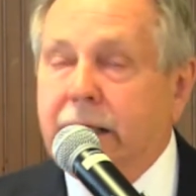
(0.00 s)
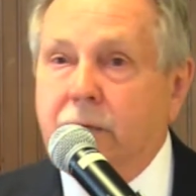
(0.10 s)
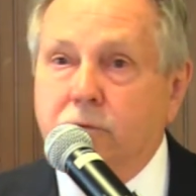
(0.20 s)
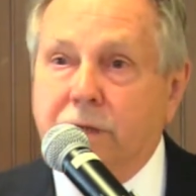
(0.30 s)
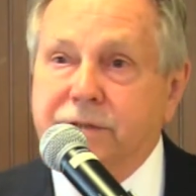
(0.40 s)

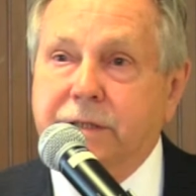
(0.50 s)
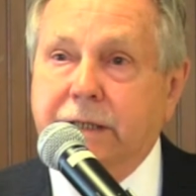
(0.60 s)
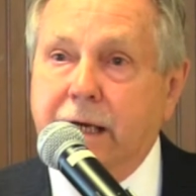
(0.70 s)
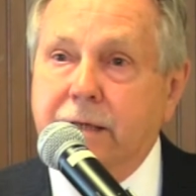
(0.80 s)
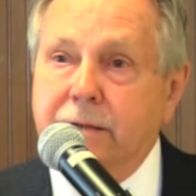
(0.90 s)
And once
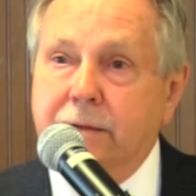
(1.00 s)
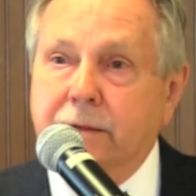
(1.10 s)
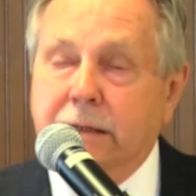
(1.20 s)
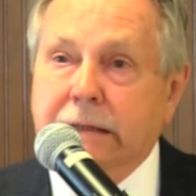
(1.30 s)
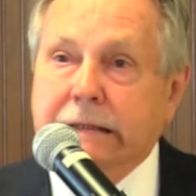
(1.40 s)
again,
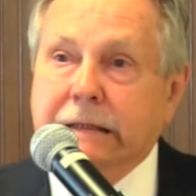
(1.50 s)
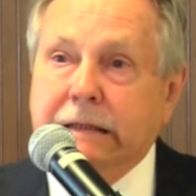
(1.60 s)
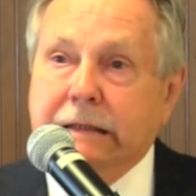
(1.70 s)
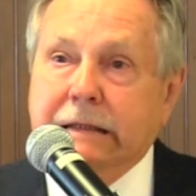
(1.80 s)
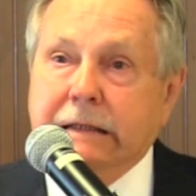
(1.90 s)

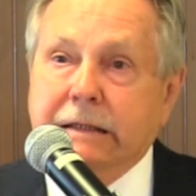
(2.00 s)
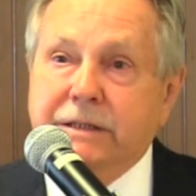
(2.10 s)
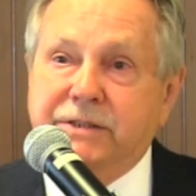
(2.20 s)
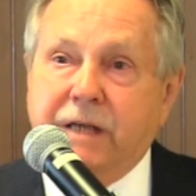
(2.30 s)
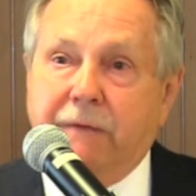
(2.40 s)

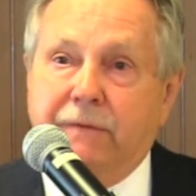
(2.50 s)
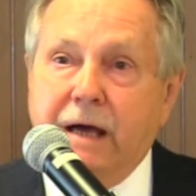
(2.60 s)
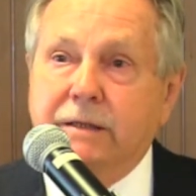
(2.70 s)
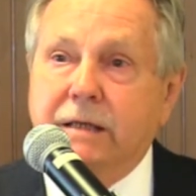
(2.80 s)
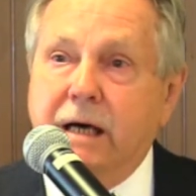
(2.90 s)
this is a
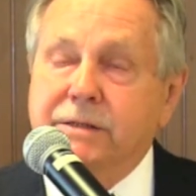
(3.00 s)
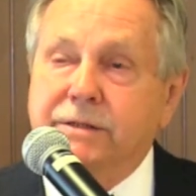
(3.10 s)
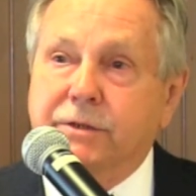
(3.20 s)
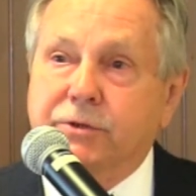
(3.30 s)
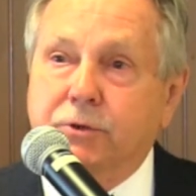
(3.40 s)

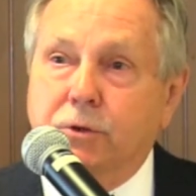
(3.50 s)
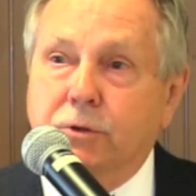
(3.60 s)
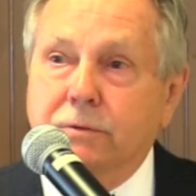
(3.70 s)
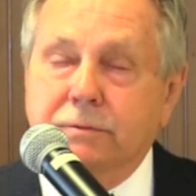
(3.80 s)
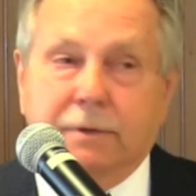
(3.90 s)
fantastic
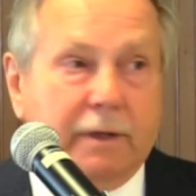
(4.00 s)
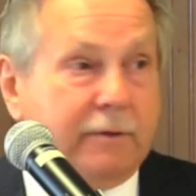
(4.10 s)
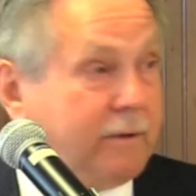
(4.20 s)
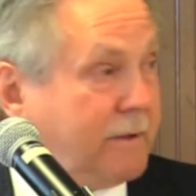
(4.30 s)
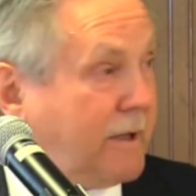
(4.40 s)
school, and
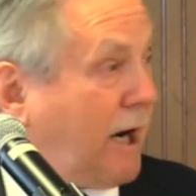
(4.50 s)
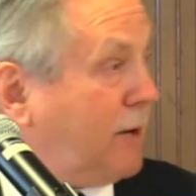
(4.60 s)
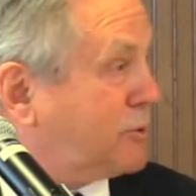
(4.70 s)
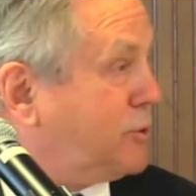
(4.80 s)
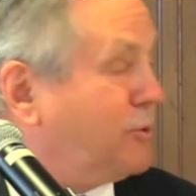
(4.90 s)

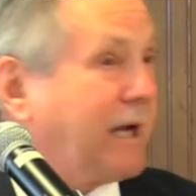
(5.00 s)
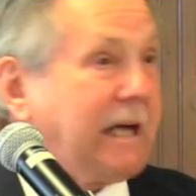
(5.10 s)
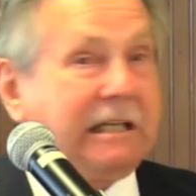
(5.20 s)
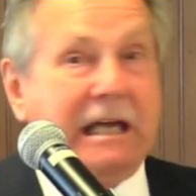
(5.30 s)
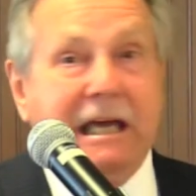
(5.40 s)
I'll do what
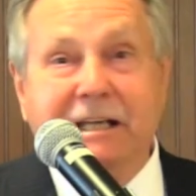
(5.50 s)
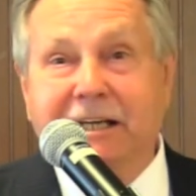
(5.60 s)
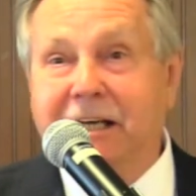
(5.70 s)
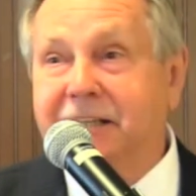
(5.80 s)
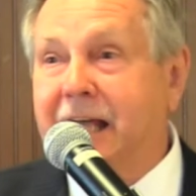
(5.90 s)
I can
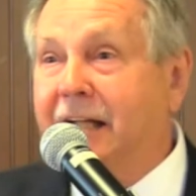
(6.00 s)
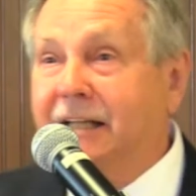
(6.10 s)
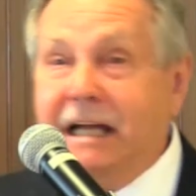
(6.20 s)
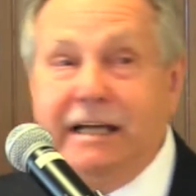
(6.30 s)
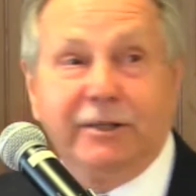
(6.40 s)
to get that
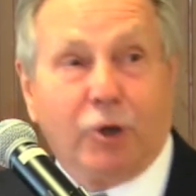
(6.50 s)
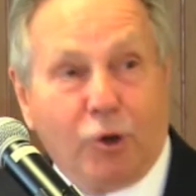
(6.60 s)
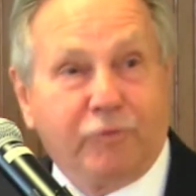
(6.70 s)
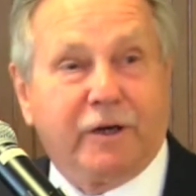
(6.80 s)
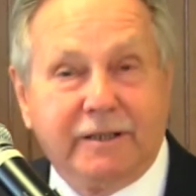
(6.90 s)
land over.